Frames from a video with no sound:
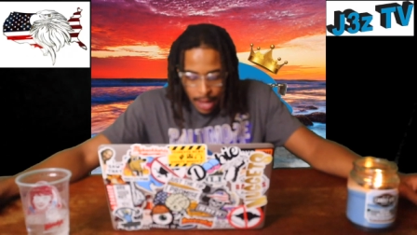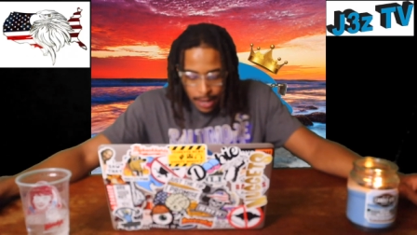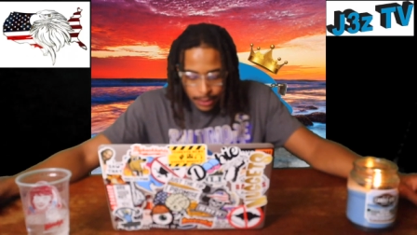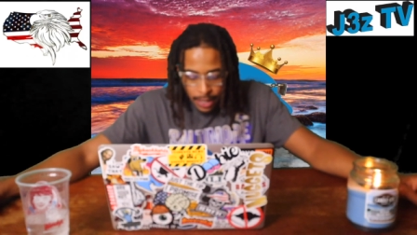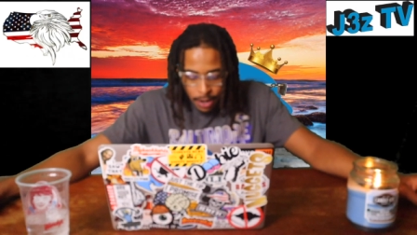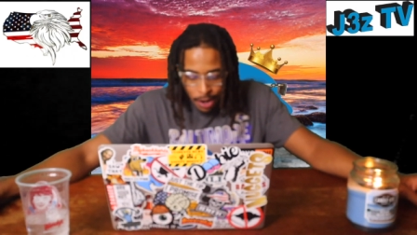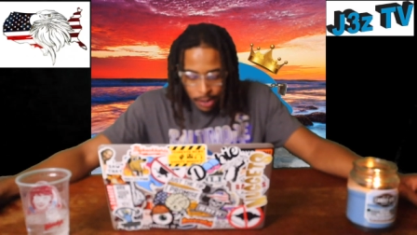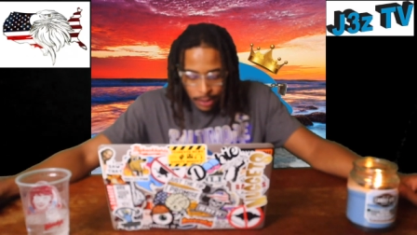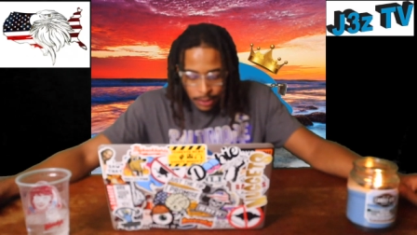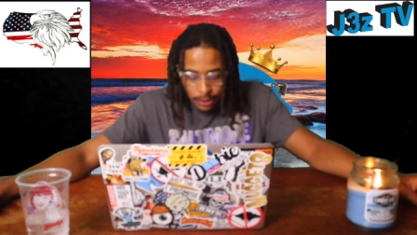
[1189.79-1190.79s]
I say all
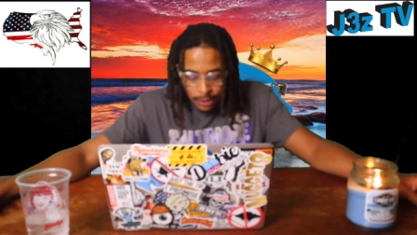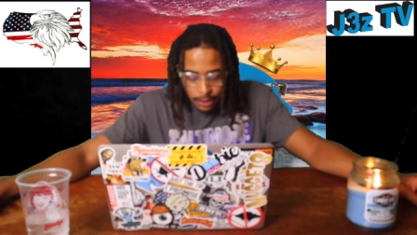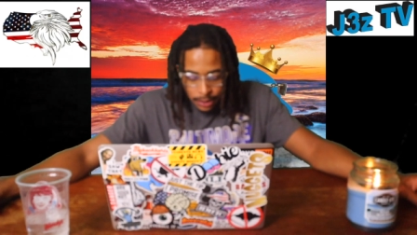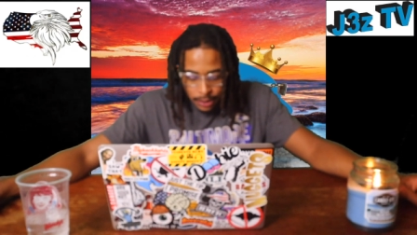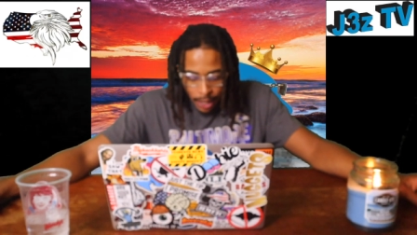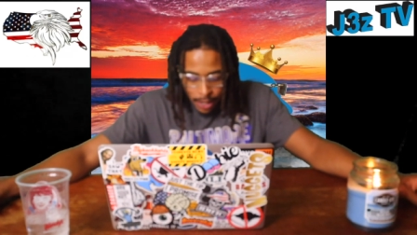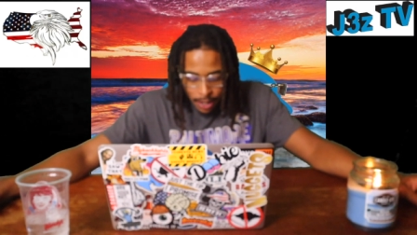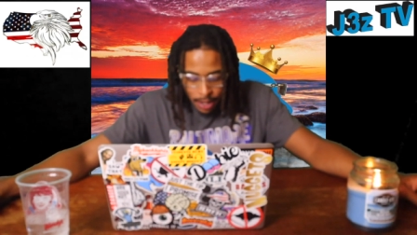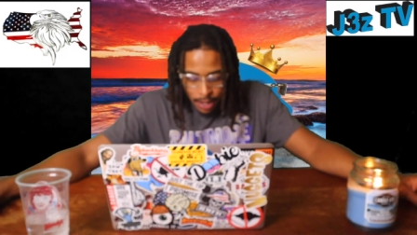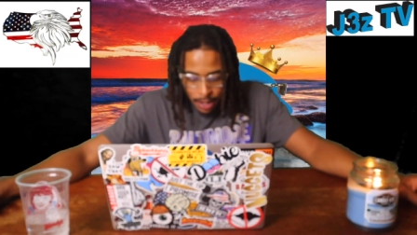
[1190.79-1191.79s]
this shit to
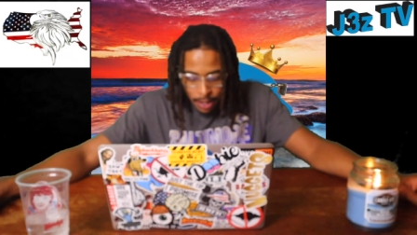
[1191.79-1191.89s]
say